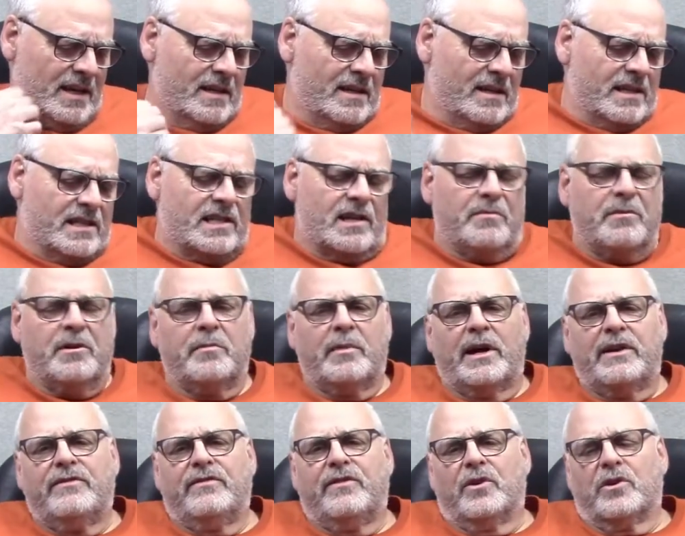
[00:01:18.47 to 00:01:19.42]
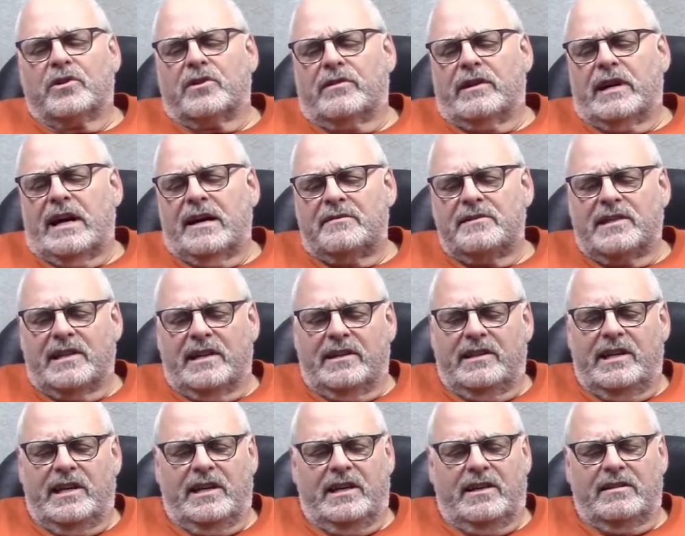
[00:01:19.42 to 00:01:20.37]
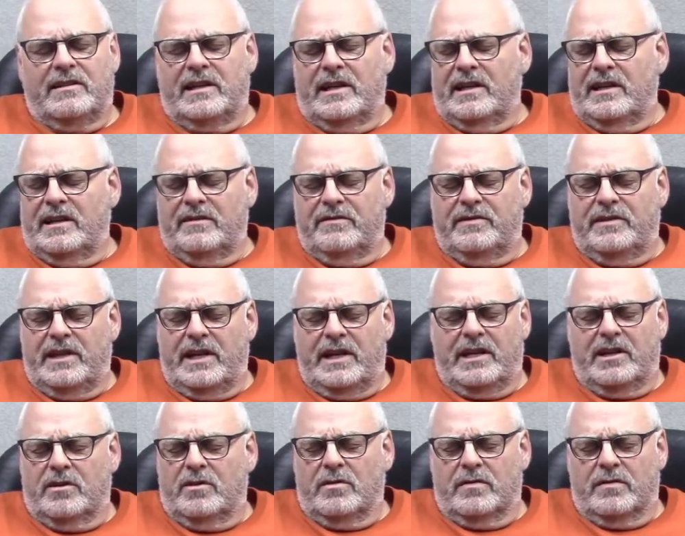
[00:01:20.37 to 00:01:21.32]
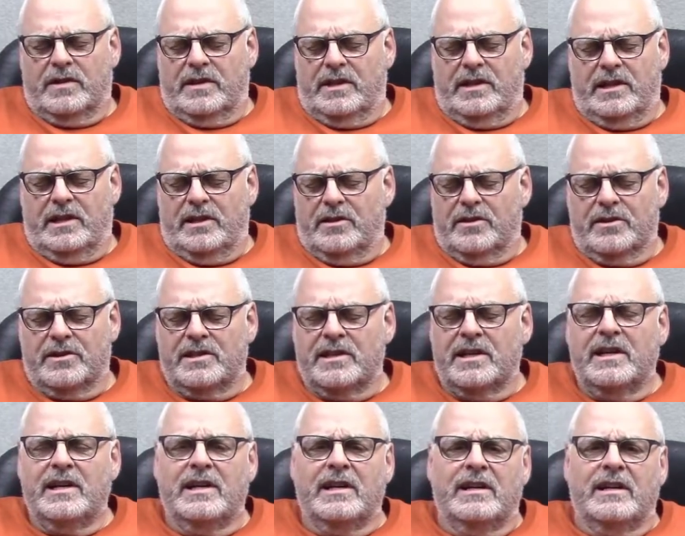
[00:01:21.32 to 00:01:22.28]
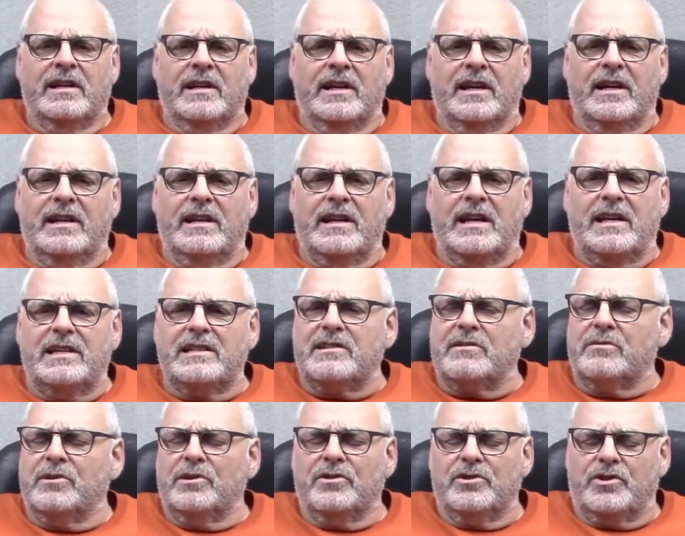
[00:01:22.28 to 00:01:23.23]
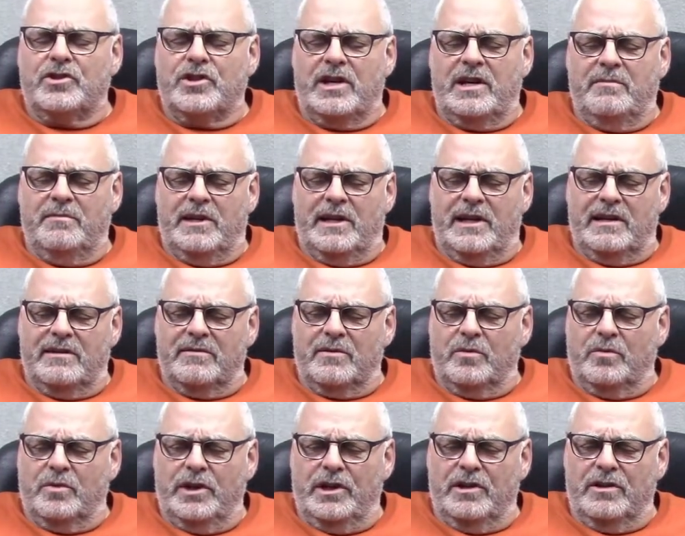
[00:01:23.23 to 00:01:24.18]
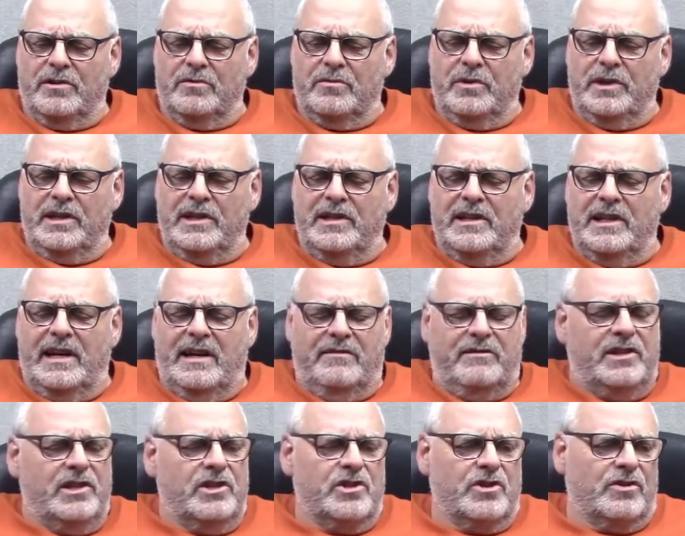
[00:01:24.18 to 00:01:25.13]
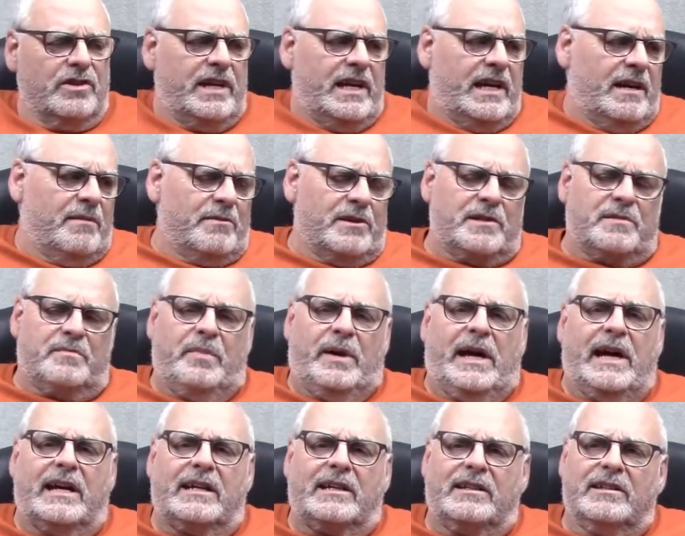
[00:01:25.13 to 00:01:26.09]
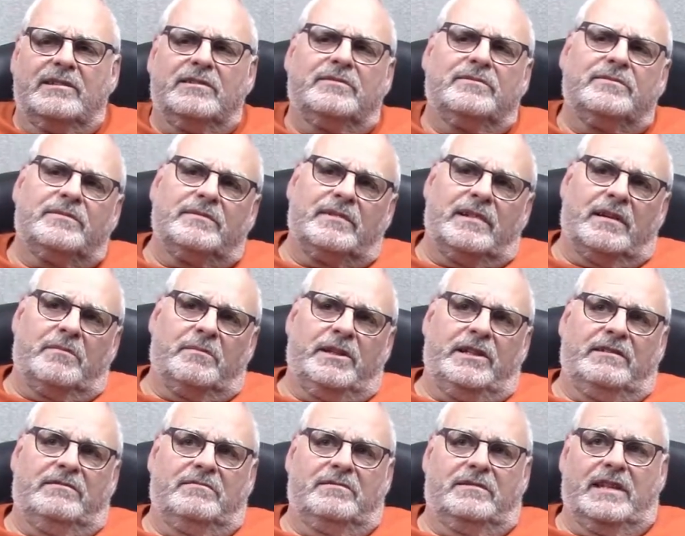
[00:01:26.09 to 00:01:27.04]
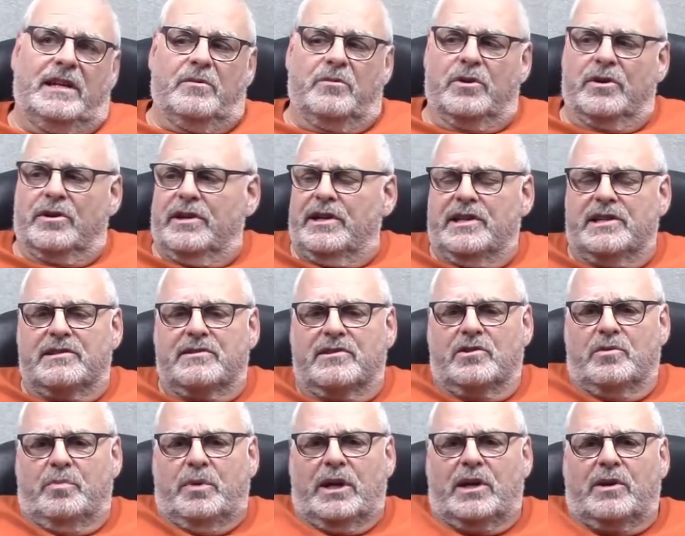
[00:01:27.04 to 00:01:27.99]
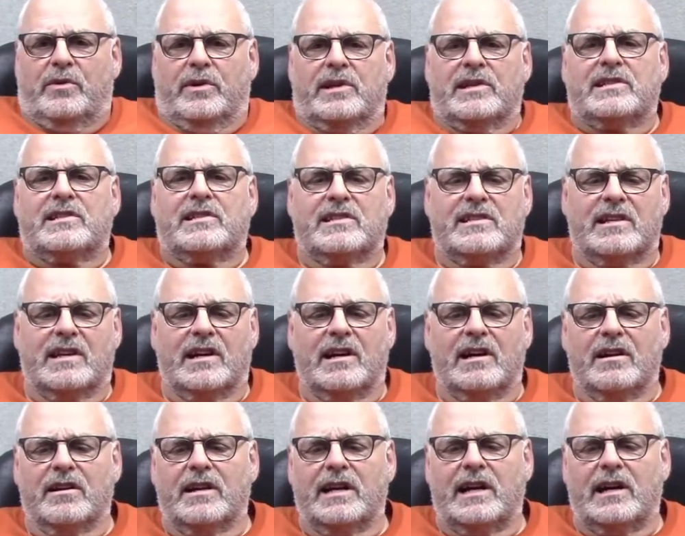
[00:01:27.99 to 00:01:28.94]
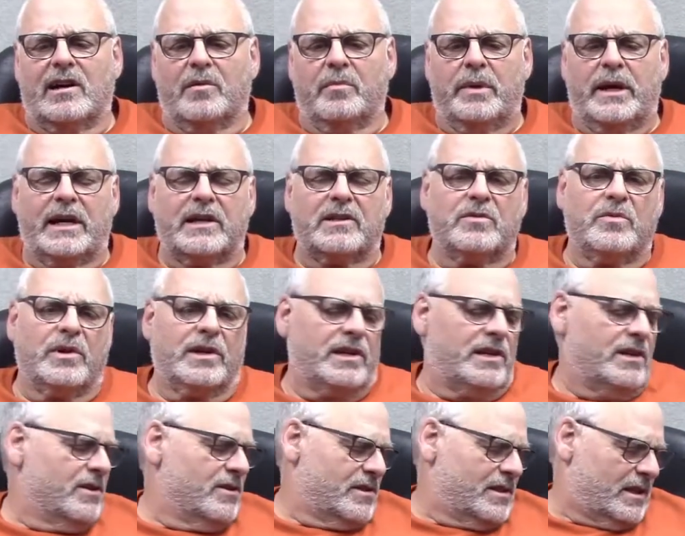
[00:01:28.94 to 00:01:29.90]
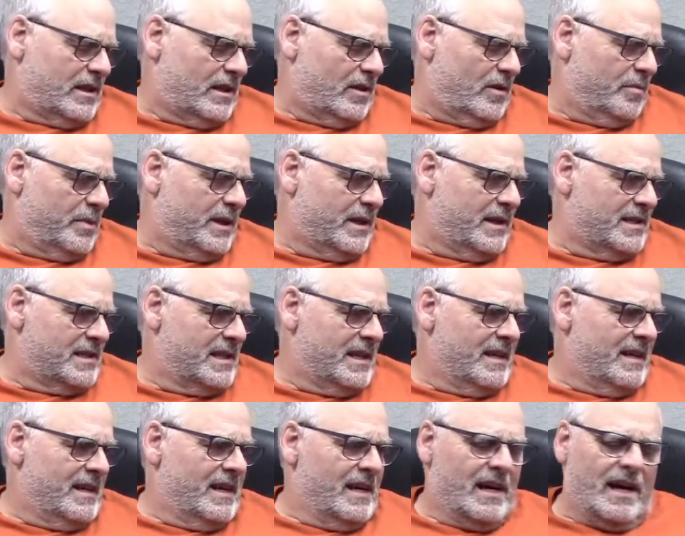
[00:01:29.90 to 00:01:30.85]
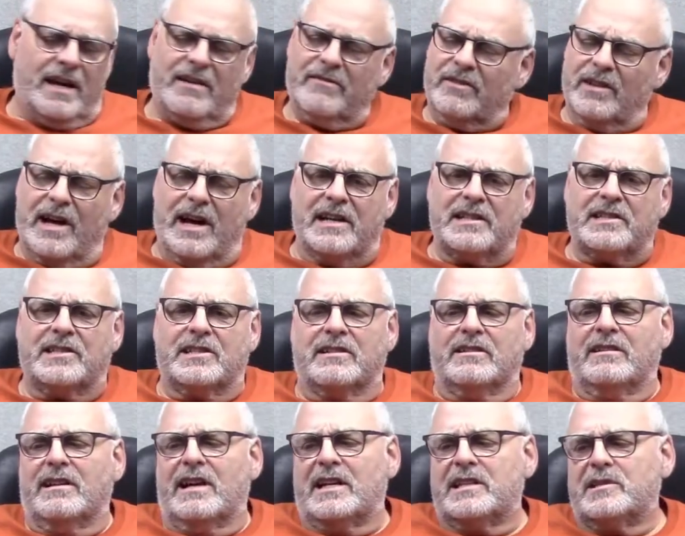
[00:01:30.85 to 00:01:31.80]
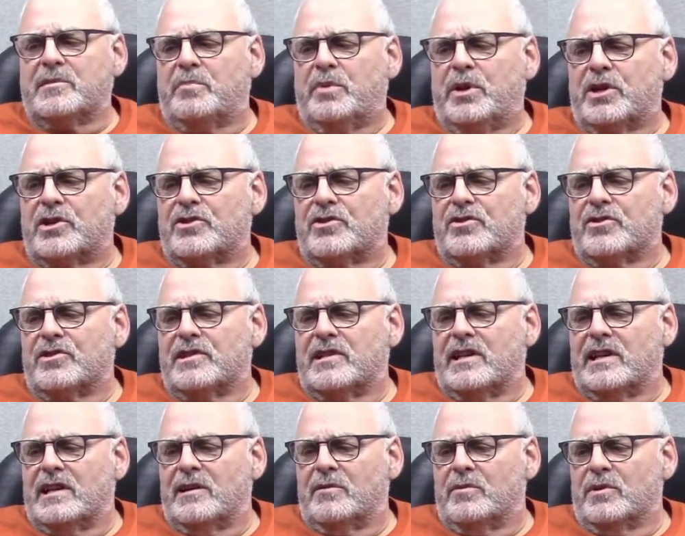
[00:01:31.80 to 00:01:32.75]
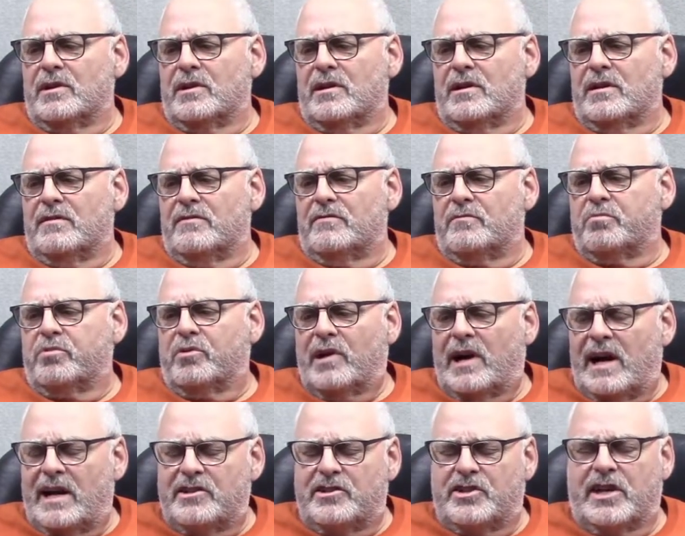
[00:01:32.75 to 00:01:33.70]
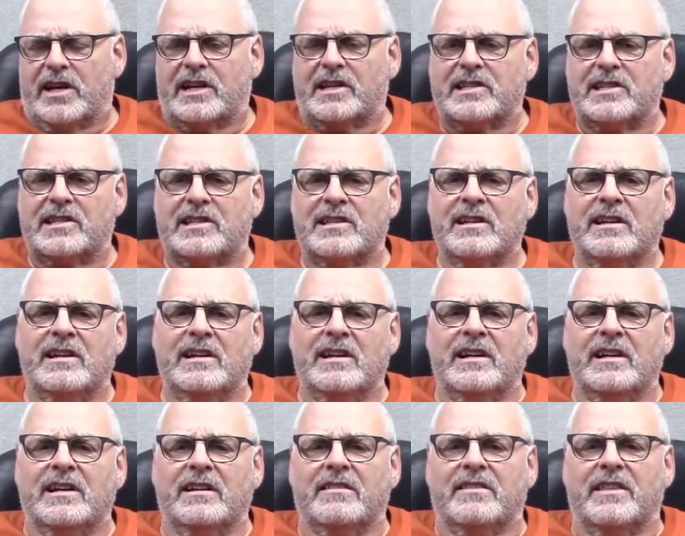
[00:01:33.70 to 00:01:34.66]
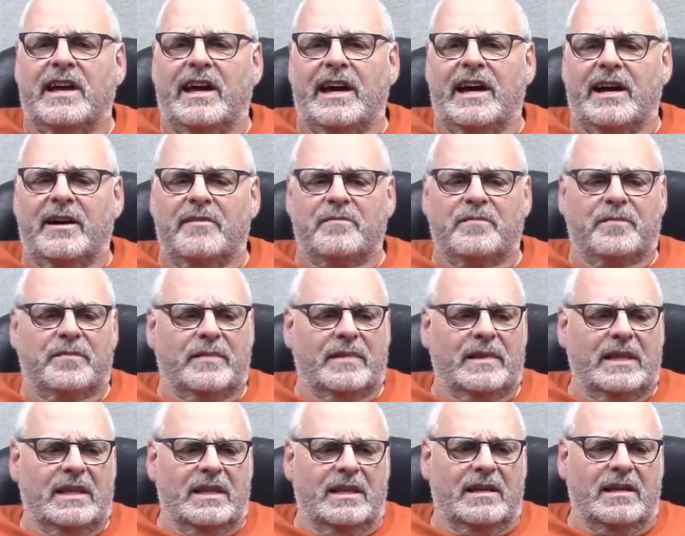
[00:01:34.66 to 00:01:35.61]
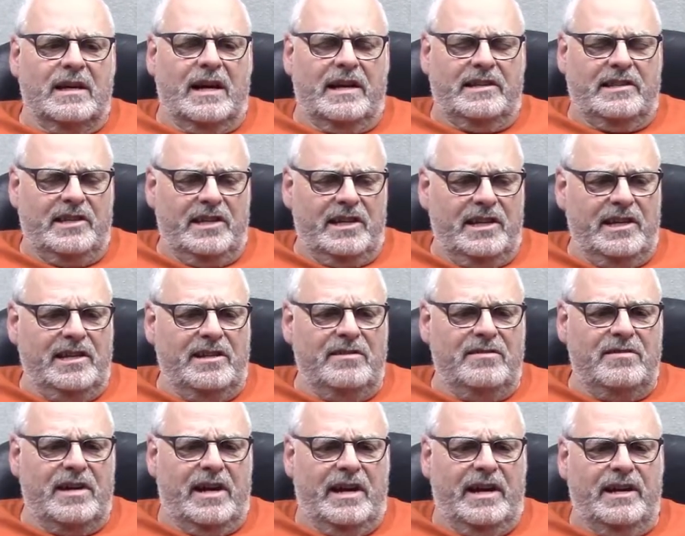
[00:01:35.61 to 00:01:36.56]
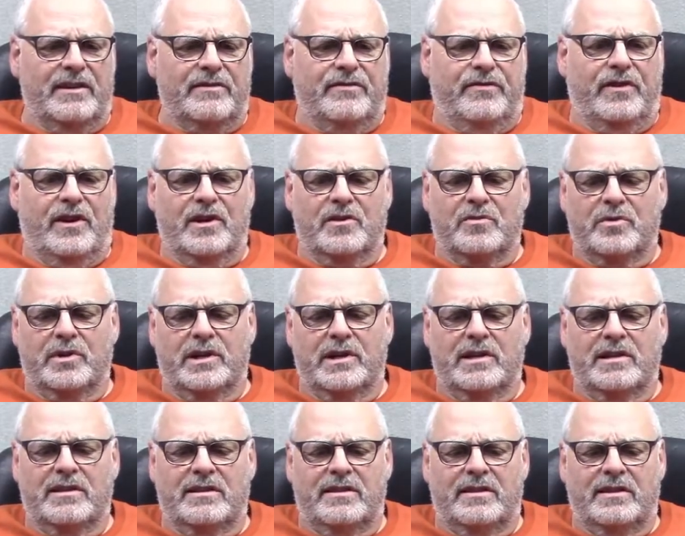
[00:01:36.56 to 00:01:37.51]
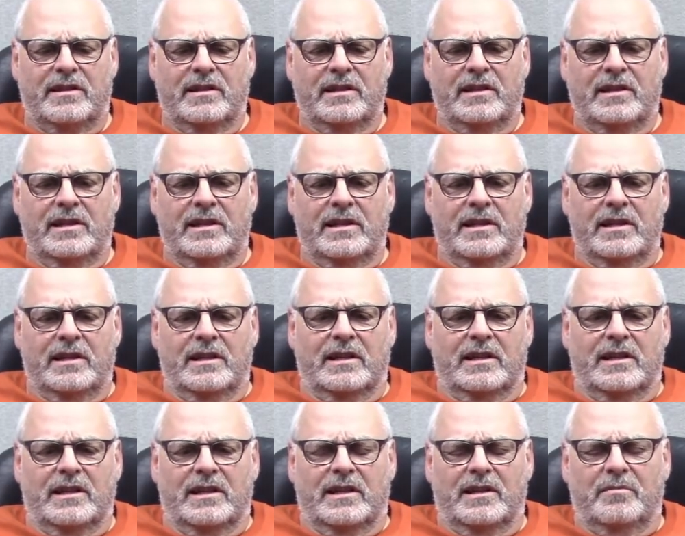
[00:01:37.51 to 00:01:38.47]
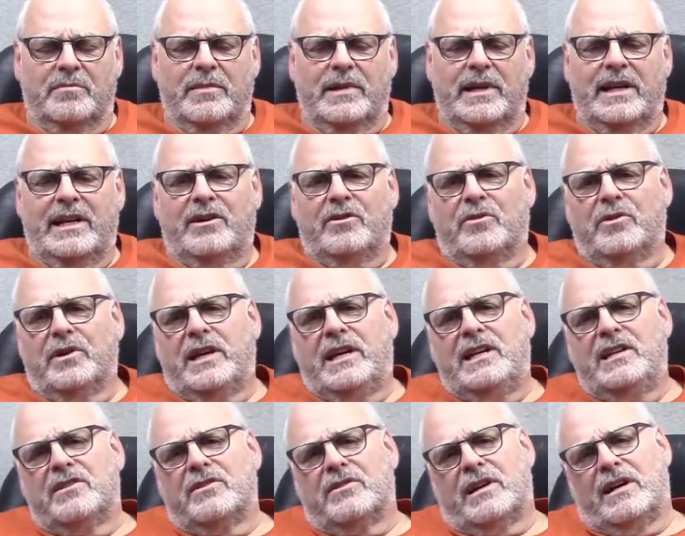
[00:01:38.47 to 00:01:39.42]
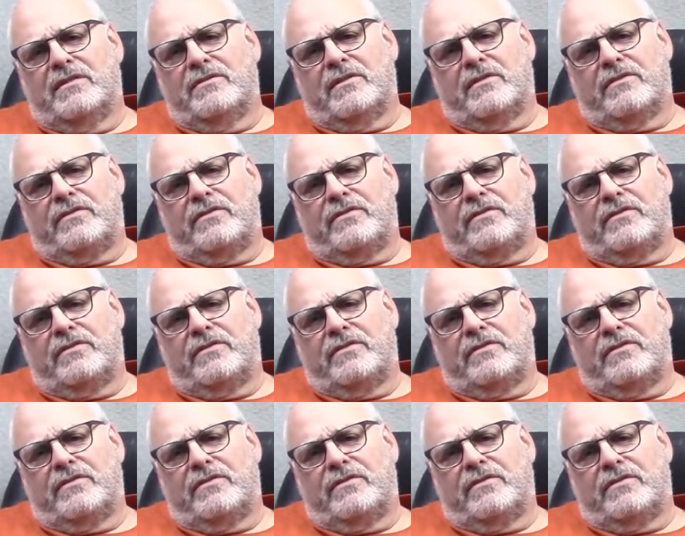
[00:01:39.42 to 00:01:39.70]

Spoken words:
some of my photographs that I've taken over the years, and it's a real shame that we didn't have digital cameras back. I mean, they weren't as ubiquitous as they are now back 20 years ago, because I have lots of pictures that of projects that I had fun with, and I only either have a